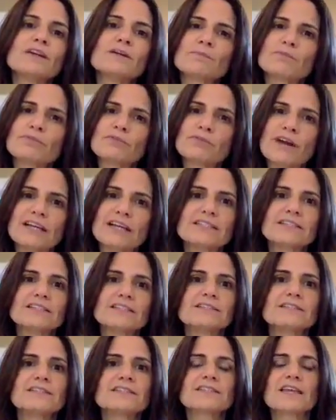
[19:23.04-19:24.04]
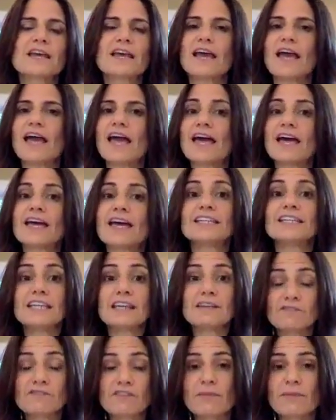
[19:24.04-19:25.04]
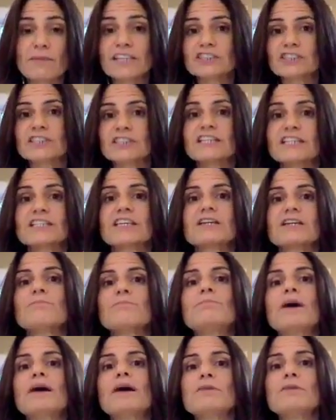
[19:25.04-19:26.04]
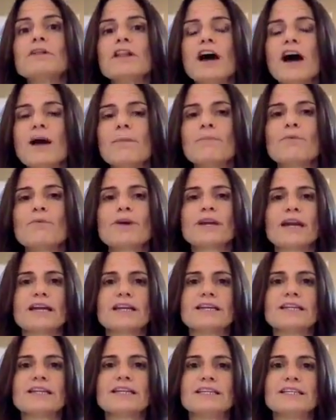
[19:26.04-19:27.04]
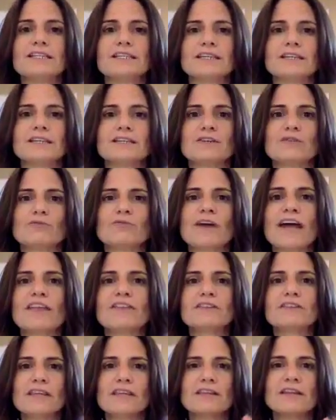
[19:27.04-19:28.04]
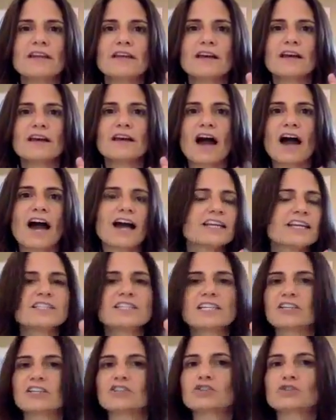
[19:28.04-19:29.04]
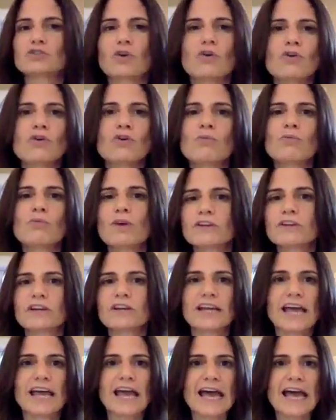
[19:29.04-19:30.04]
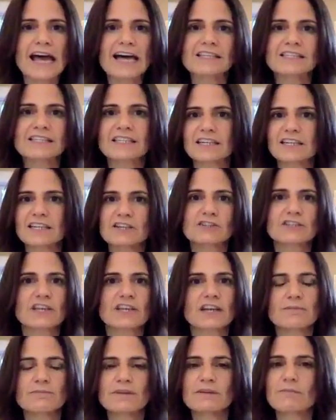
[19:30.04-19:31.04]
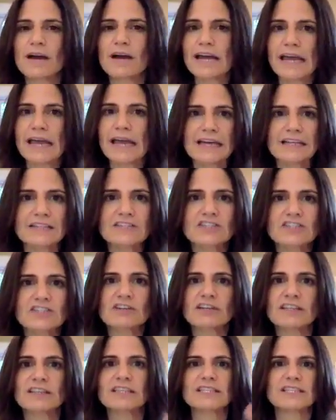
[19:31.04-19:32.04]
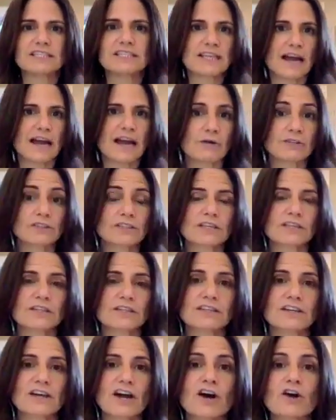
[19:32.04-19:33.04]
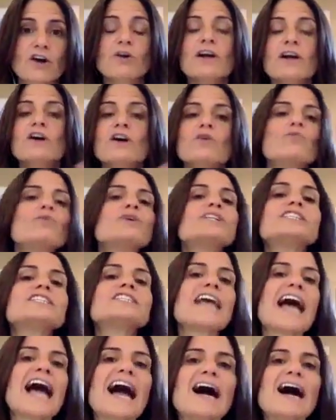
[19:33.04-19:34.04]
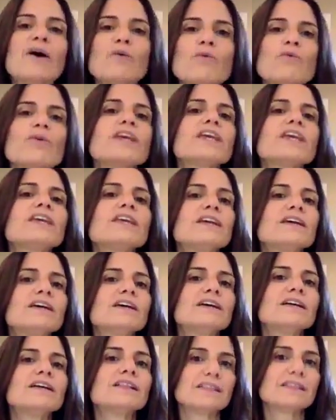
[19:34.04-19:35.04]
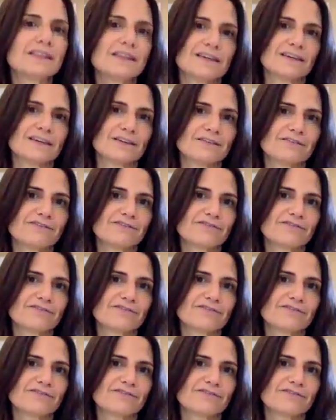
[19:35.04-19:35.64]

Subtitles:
presence and information that's going to bubble up when I need it, rather than I need to control what you're going to ask and here's going to be my answer and this is how it's going to go, which is how we live.